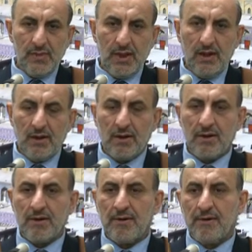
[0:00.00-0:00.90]

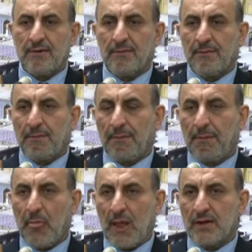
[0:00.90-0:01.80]

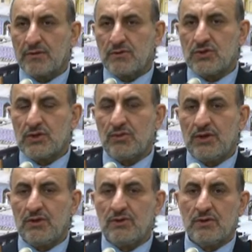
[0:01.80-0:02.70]
You see, when
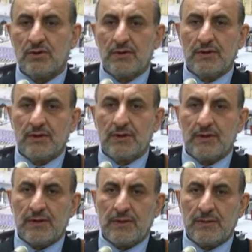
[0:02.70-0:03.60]
you
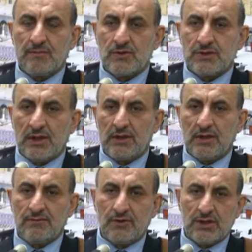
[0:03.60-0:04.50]
study,
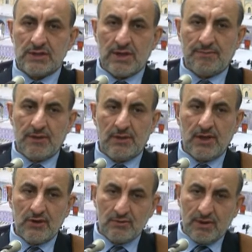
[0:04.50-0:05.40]
for example, the
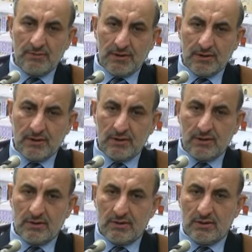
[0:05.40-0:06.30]
human being,
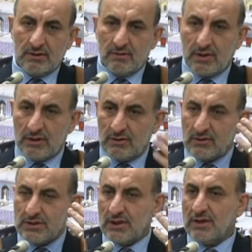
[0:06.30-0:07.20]
when you
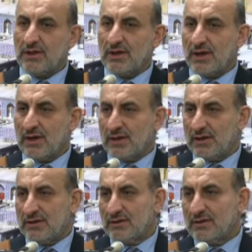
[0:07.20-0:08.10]
study the eye,
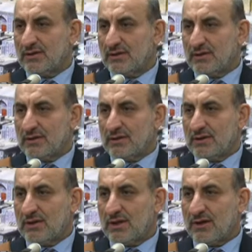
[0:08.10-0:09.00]

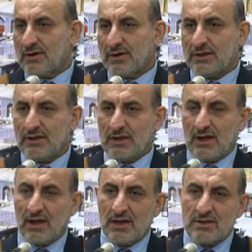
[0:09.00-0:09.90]
the
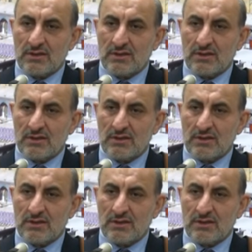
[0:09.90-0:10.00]
retina is